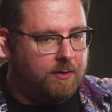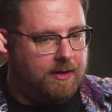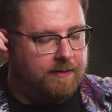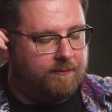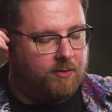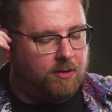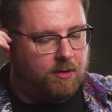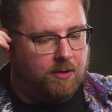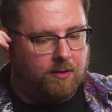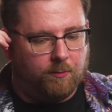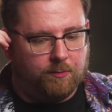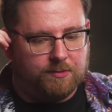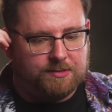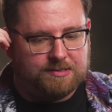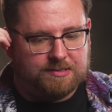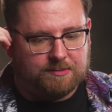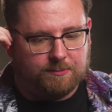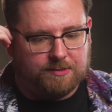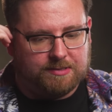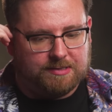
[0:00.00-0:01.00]
I ever got
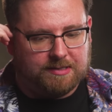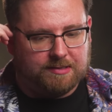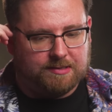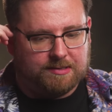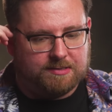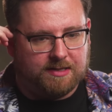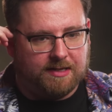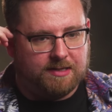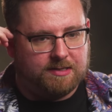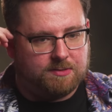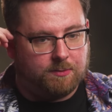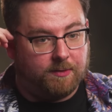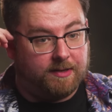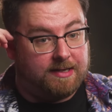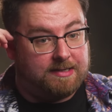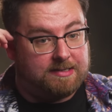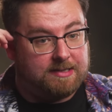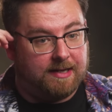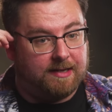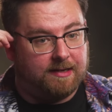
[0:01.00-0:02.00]
was in
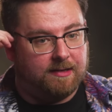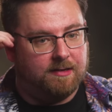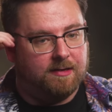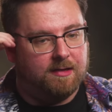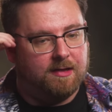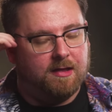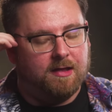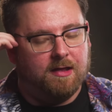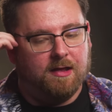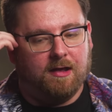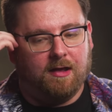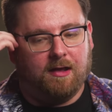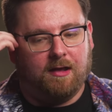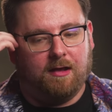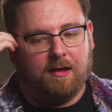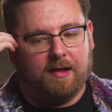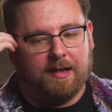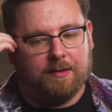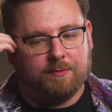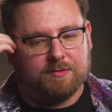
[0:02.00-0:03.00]
2010,
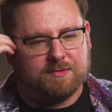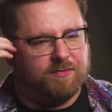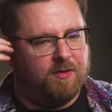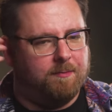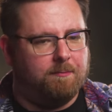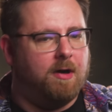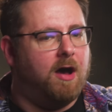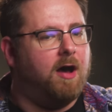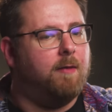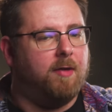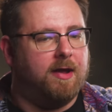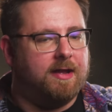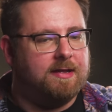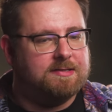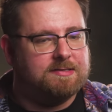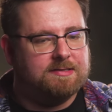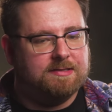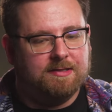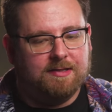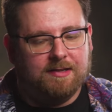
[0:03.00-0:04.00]
and it was for
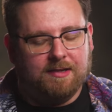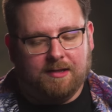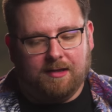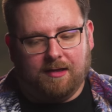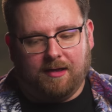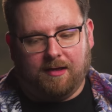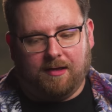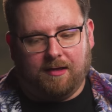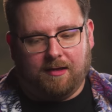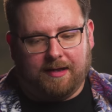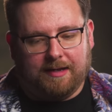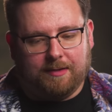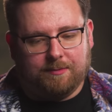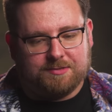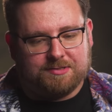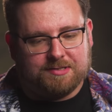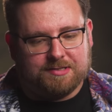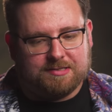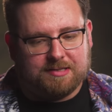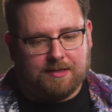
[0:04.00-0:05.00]
Marmite. And it
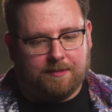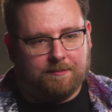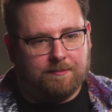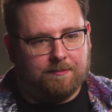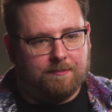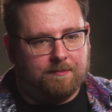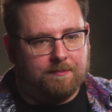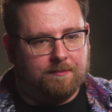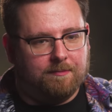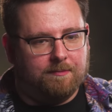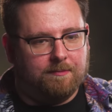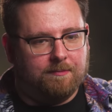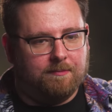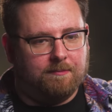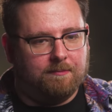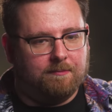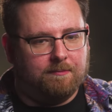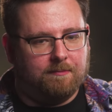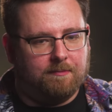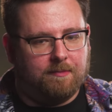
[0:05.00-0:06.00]
was just some
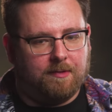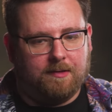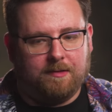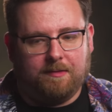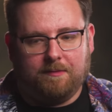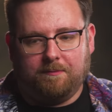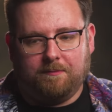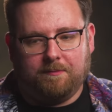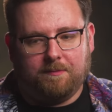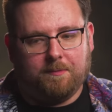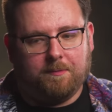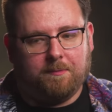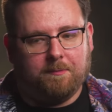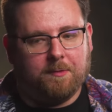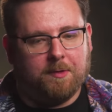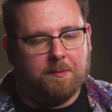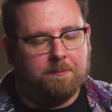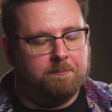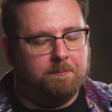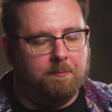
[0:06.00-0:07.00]

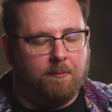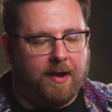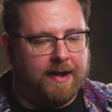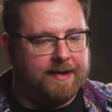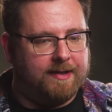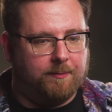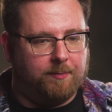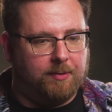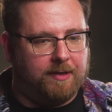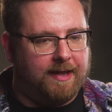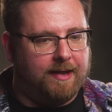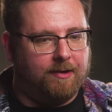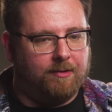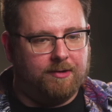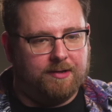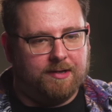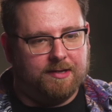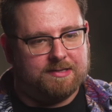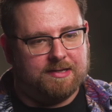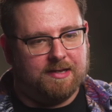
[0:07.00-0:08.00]
minor player
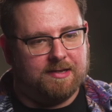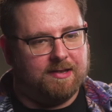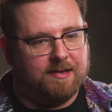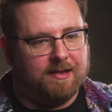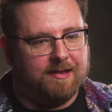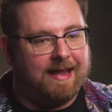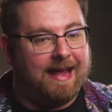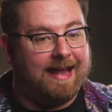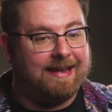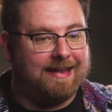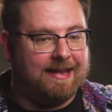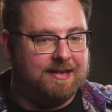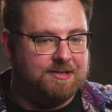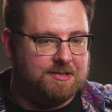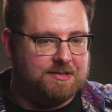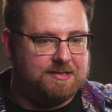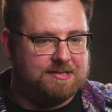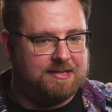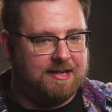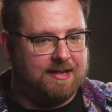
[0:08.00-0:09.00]
at an ad
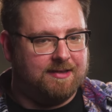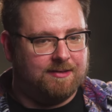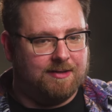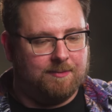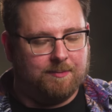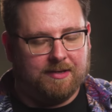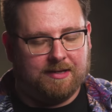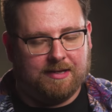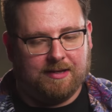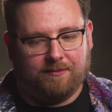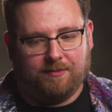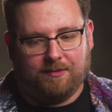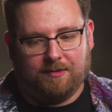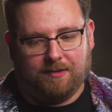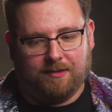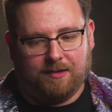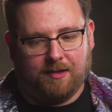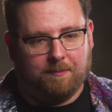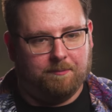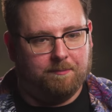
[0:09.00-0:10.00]
agency that had been given